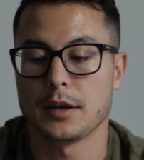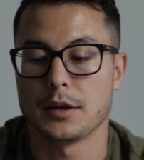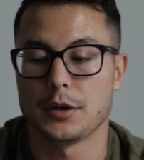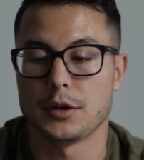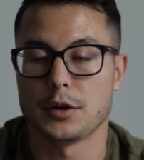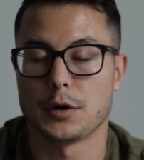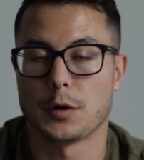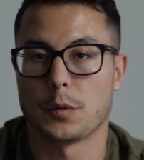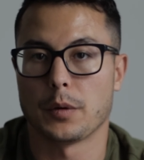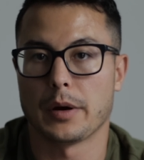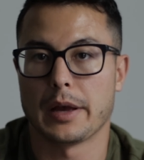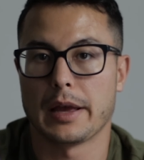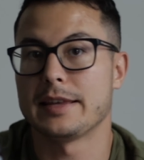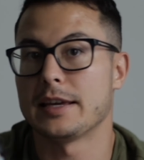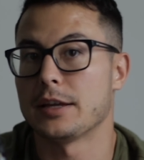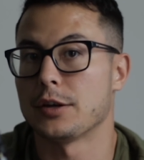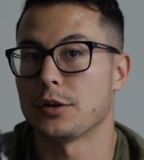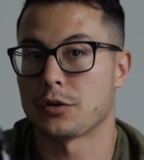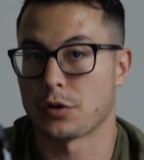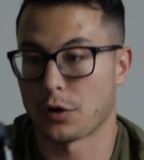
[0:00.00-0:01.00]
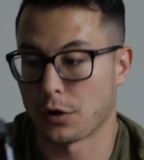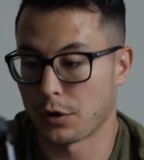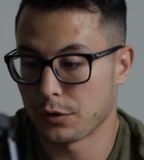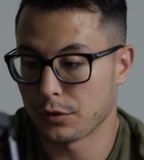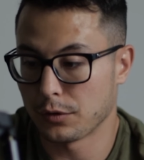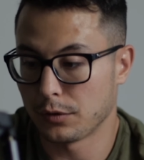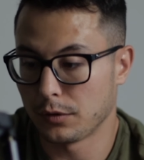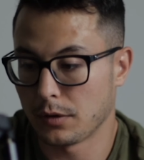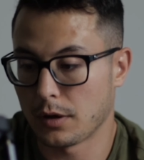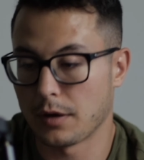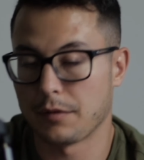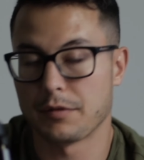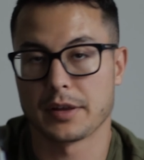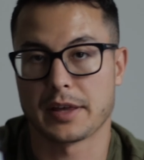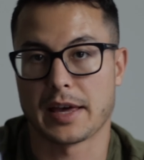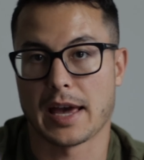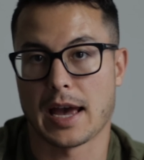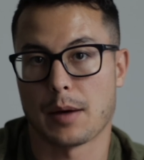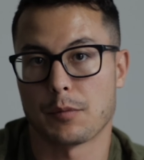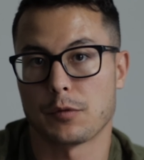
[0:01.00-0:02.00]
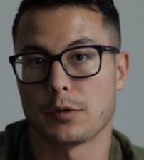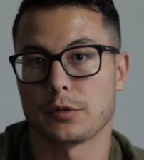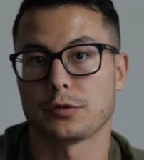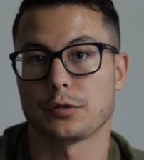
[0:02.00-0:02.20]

you know, the internal of the camera,